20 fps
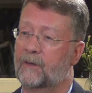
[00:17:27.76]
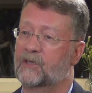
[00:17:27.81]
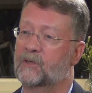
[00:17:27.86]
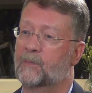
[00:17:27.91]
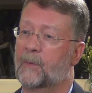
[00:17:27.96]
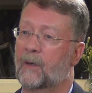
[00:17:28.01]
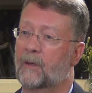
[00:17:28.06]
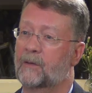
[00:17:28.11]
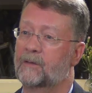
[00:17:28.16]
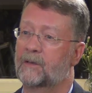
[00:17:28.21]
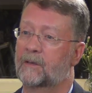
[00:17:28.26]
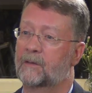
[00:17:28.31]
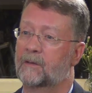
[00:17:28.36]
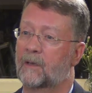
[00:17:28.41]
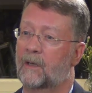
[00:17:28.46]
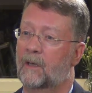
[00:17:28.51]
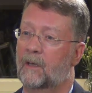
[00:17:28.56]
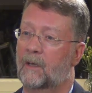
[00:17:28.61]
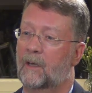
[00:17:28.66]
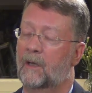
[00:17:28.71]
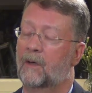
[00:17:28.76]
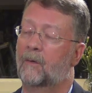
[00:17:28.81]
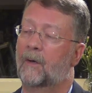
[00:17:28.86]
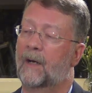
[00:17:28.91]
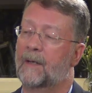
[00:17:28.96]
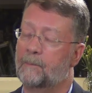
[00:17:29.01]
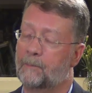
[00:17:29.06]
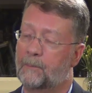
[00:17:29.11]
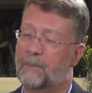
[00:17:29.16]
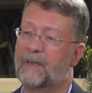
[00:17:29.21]
experiences
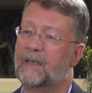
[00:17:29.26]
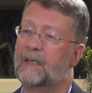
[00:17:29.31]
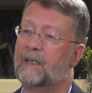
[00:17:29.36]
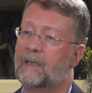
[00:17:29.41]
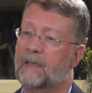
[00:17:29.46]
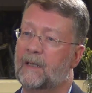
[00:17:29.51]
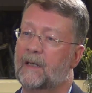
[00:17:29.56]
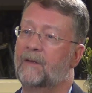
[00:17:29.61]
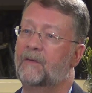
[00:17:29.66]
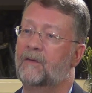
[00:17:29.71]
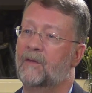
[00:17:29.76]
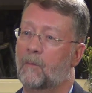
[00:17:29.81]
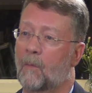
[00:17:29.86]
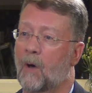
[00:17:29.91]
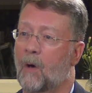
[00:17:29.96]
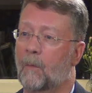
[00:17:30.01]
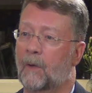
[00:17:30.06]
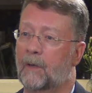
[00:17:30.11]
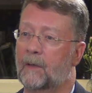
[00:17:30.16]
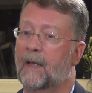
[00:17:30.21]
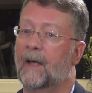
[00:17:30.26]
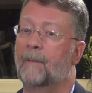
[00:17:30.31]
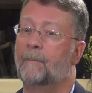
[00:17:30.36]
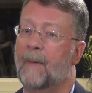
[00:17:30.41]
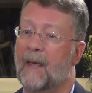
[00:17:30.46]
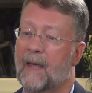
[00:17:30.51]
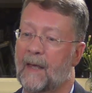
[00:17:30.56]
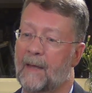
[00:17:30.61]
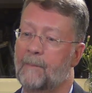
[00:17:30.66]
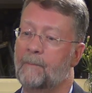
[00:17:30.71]
right? Be in the moment. Now,
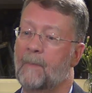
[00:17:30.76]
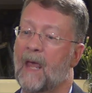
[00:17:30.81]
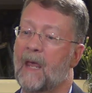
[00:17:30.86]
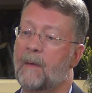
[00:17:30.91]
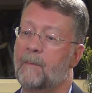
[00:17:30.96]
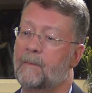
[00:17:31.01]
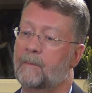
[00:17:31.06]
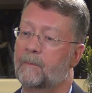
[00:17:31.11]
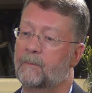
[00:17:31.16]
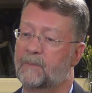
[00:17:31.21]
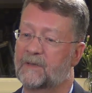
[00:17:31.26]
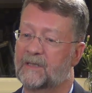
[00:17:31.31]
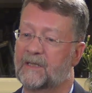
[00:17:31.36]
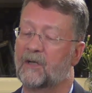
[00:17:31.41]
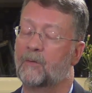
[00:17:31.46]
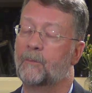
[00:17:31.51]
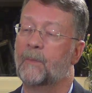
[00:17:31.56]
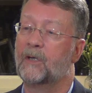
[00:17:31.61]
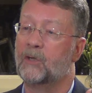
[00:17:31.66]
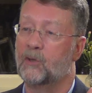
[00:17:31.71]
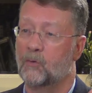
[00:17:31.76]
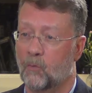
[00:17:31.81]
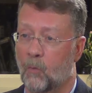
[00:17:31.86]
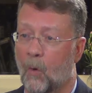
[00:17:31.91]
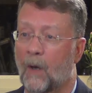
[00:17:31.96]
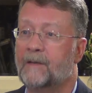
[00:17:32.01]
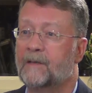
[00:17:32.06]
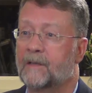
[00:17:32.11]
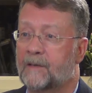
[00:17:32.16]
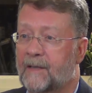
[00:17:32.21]
may, it uh, may still mean you
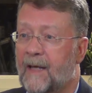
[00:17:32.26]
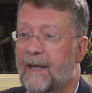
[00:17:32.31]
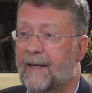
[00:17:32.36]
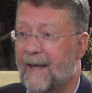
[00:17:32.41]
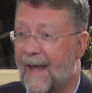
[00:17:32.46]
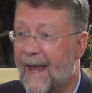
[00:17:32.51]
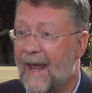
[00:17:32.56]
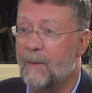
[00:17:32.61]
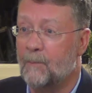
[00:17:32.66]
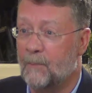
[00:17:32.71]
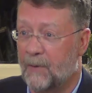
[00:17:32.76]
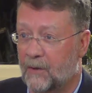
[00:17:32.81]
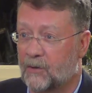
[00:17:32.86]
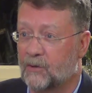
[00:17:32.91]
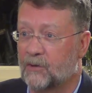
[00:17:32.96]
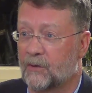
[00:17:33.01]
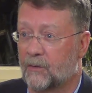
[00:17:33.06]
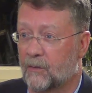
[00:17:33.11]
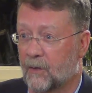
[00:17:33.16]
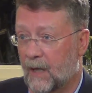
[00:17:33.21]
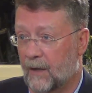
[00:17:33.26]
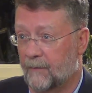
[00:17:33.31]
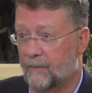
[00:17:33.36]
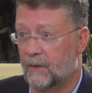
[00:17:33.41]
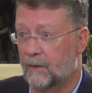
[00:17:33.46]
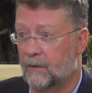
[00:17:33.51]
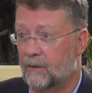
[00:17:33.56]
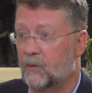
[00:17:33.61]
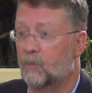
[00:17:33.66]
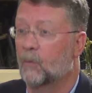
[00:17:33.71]
want to take a picture of
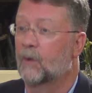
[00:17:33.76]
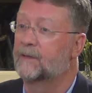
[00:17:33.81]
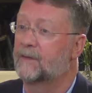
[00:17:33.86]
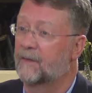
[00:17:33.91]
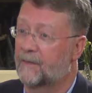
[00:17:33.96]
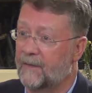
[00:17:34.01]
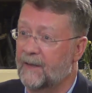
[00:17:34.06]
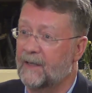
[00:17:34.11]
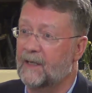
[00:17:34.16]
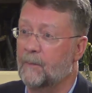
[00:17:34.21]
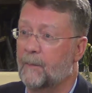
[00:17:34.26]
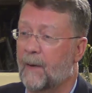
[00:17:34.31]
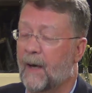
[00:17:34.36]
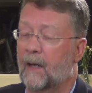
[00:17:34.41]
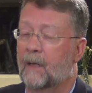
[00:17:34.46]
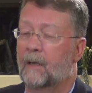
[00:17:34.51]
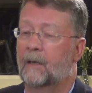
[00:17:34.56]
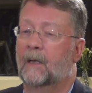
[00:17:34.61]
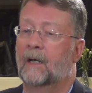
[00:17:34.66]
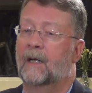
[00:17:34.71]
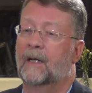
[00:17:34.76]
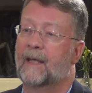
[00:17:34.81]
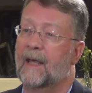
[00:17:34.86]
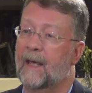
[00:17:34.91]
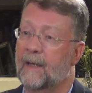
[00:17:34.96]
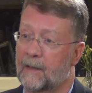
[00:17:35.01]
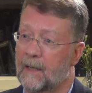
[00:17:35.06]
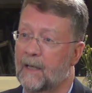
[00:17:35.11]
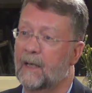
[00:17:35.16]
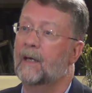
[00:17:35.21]
it. Of you want not. to think about it.
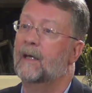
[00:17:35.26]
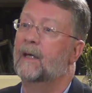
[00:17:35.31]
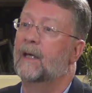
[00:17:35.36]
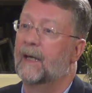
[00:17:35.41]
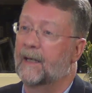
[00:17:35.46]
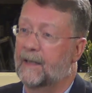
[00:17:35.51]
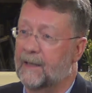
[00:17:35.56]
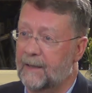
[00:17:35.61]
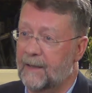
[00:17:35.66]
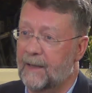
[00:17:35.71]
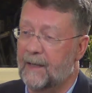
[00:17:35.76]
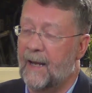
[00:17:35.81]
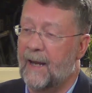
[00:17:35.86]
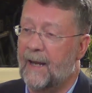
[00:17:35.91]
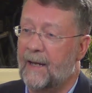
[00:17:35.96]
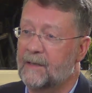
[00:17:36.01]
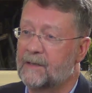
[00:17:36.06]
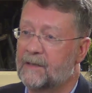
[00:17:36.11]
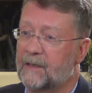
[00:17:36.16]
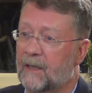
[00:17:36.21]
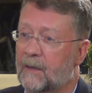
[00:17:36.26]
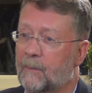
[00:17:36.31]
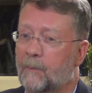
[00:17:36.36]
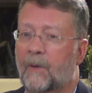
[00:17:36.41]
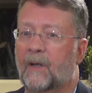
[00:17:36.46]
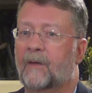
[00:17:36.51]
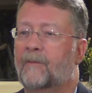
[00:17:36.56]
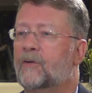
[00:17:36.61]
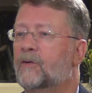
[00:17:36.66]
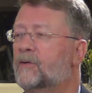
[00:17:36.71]
again, it can enhance yeah. it.
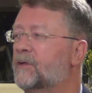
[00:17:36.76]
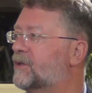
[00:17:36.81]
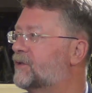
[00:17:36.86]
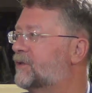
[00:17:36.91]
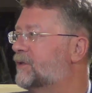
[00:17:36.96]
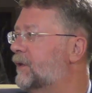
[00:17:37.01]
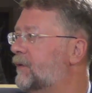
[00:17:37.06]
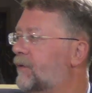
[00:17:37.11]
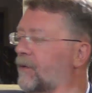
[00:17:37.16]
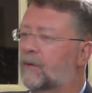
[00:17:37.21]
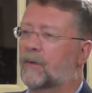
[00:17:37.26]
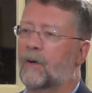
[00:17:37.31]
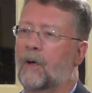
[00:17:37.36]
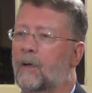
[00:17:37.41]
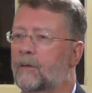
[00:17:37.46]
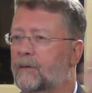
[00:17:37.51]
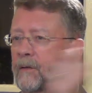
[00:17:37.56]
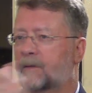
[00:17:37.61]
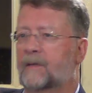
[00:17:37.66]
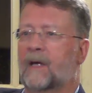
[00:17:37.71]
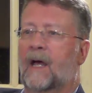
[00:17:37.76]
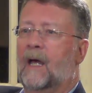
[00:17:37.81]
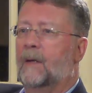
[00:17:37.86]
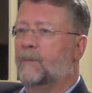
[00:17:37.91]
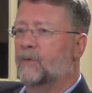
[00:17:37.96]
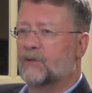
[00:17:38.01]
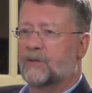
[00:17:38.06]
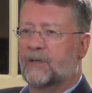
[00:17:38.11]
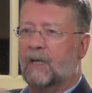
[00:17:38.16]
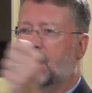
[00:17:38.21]
But if you're just sitting there all the
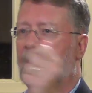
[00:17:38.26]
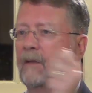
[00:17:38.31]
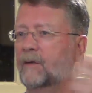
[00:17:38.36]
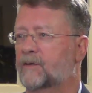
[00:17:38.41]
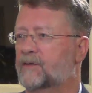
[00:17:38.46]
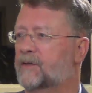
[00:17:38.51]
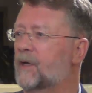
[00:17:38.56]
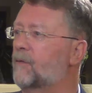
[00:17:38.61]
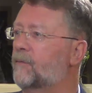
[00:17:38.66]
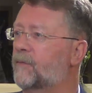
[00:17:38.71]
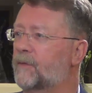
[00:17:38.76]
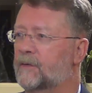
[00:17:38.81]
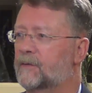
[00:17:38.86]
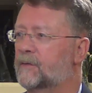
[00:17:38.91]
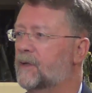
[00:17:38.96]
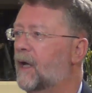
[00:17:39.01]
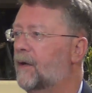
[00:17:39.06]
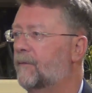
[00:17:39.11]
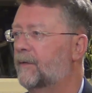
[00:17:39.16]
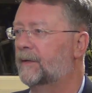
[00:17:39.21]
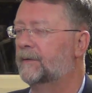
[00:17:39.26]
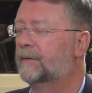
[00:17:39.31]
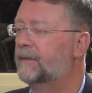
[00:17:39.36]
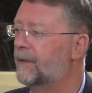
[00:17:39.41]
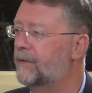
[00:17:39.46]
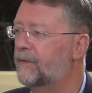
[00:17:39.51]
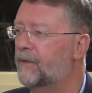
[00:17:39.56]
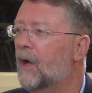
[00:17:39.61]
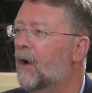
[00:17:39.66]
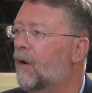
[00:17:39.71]
time, just taking the selfies of it,
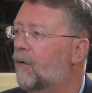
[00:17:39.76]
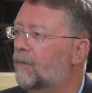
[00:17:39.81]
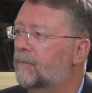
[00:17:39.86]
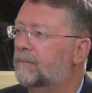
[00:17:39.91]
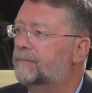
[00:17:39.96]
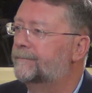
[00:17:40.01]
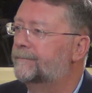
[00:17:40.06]
then no,